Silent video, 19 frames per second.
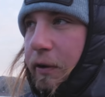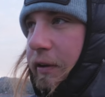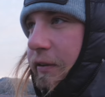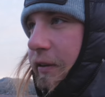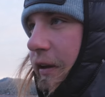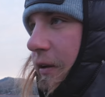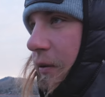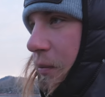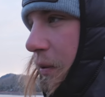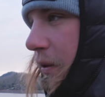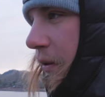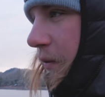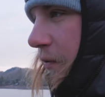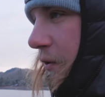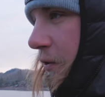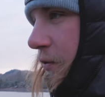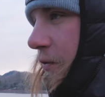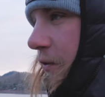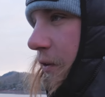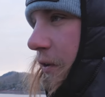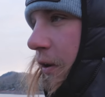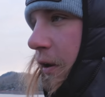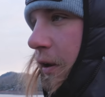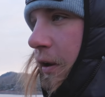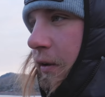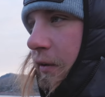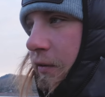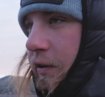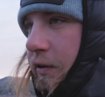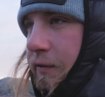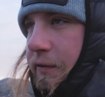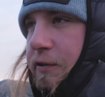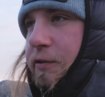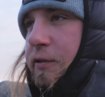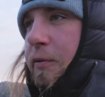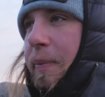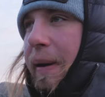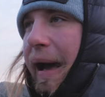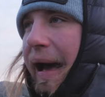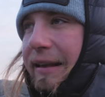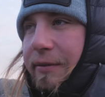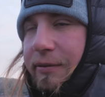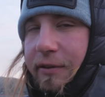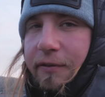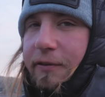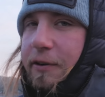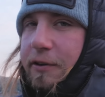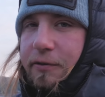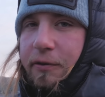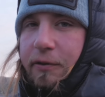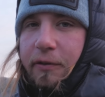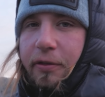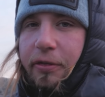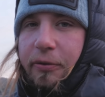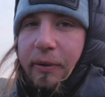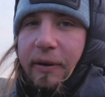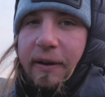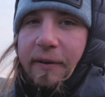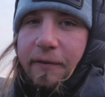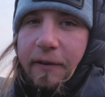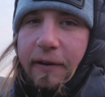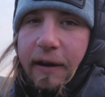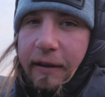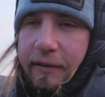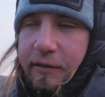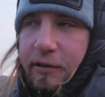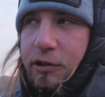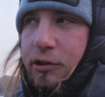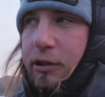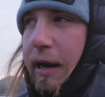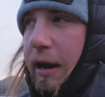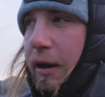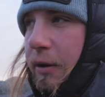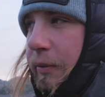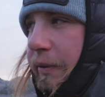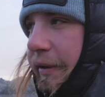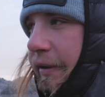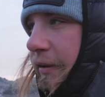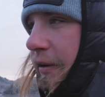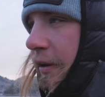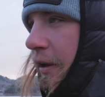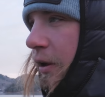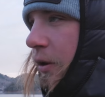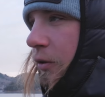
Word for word: He's like, we can fish for, we can fish for bass, we can fish for three different kinds of trout, we can